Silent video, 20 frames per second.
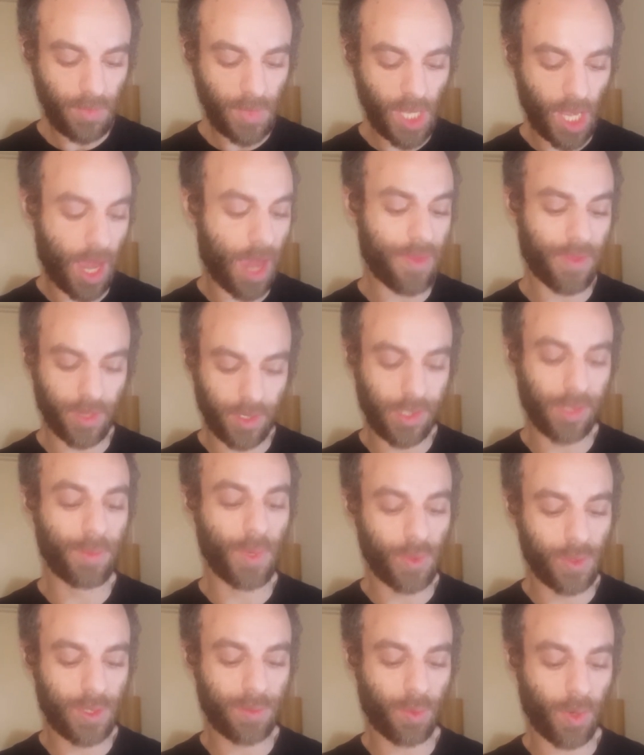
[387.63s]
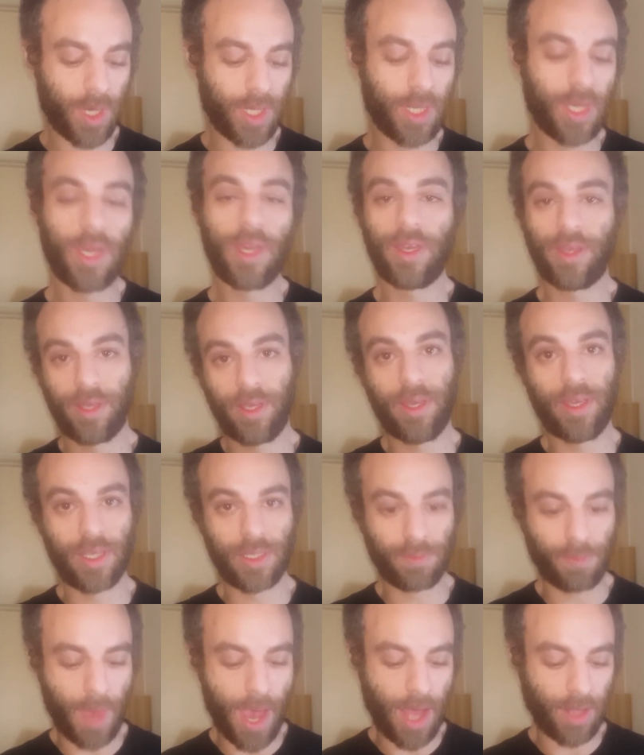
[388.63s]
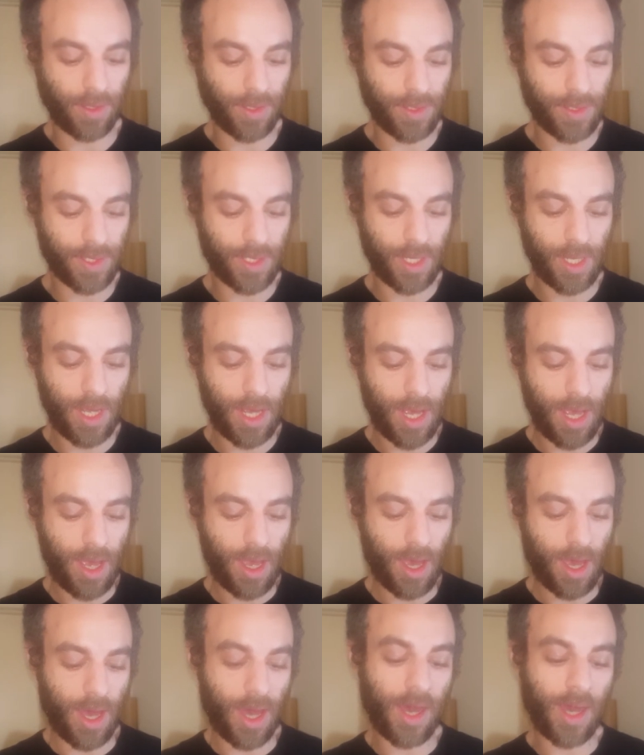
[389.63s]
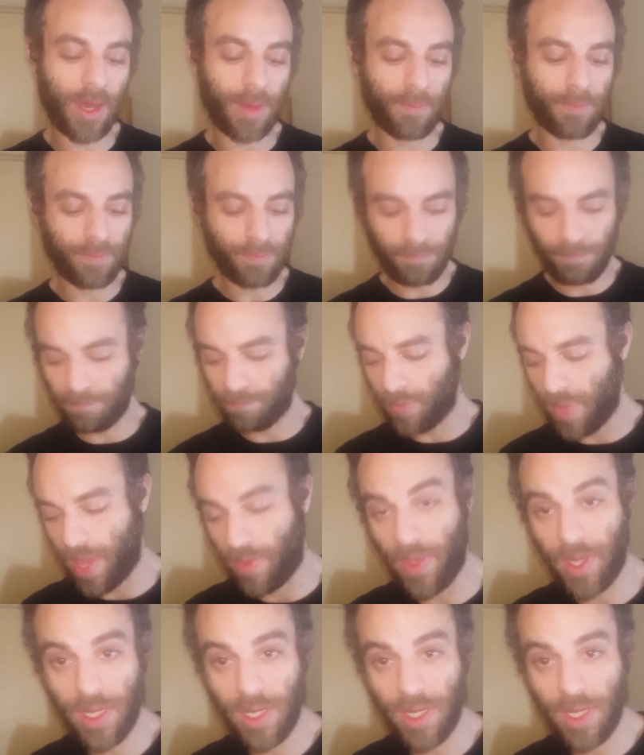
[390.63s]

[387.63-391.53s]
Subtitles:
I think Samut Sprint is balanced. And then